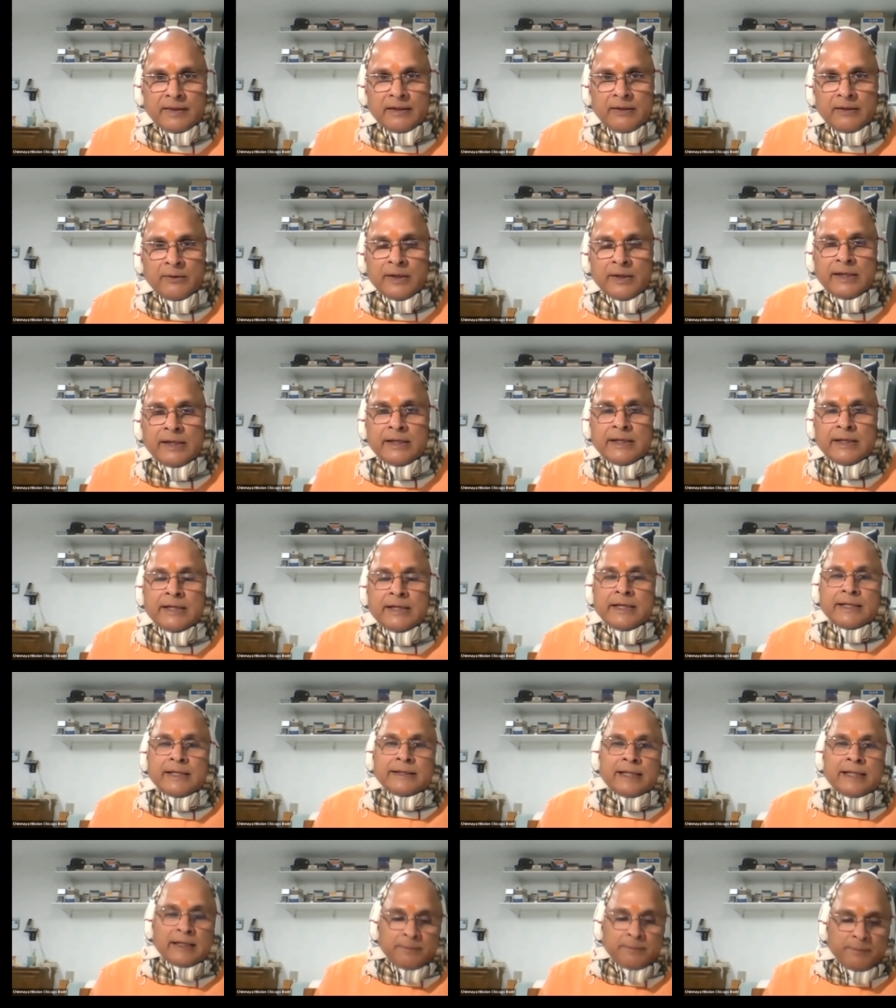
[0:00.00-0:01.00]
Okay,
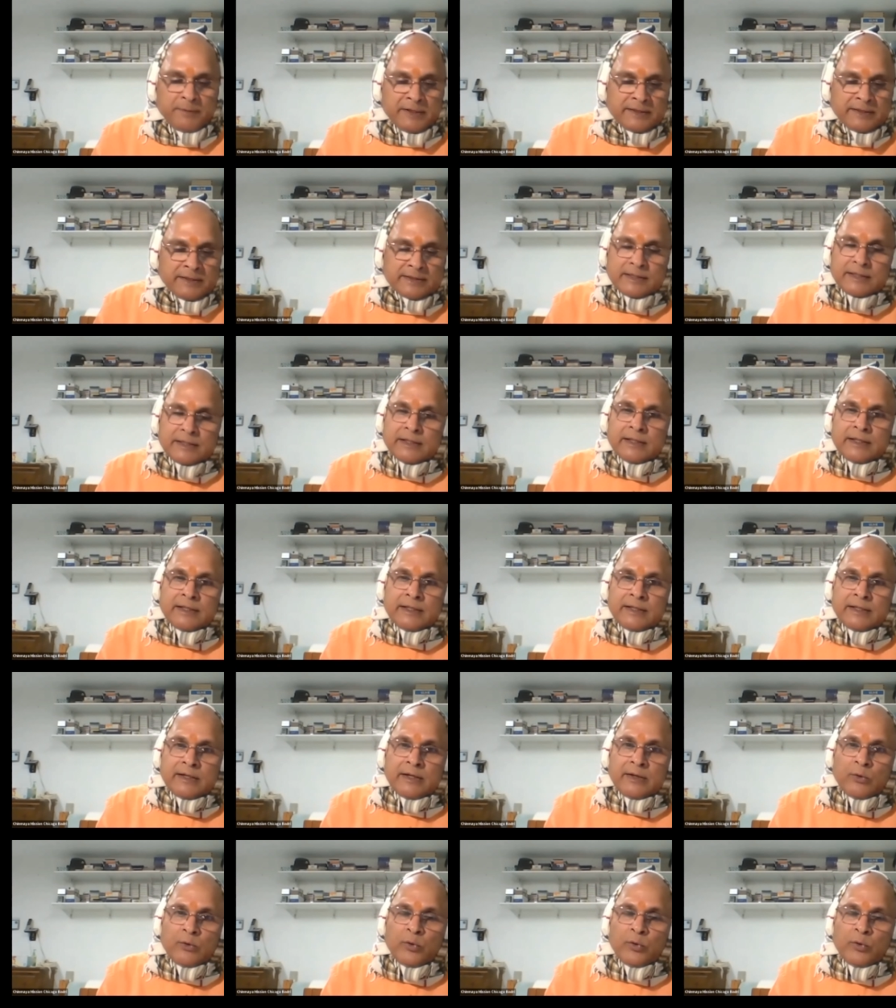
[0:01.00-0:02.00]
that means
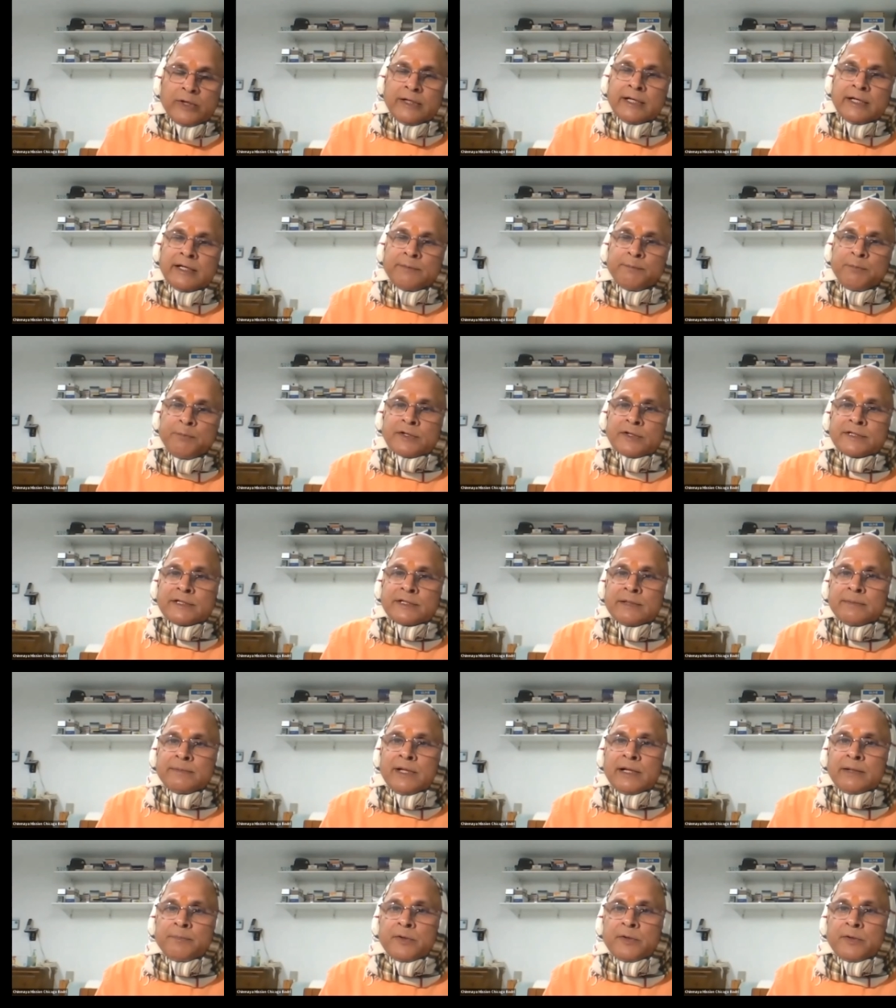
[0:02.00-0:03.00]
we didn't perceive
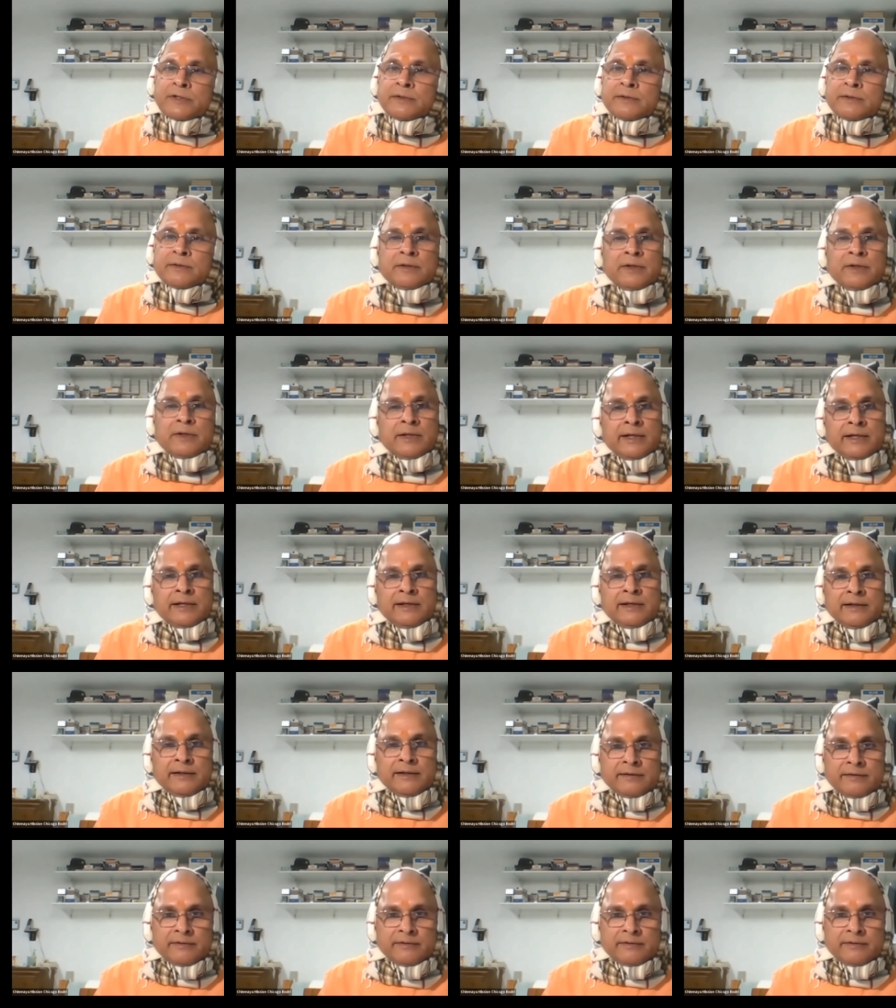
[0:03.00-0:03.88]
that person correctly.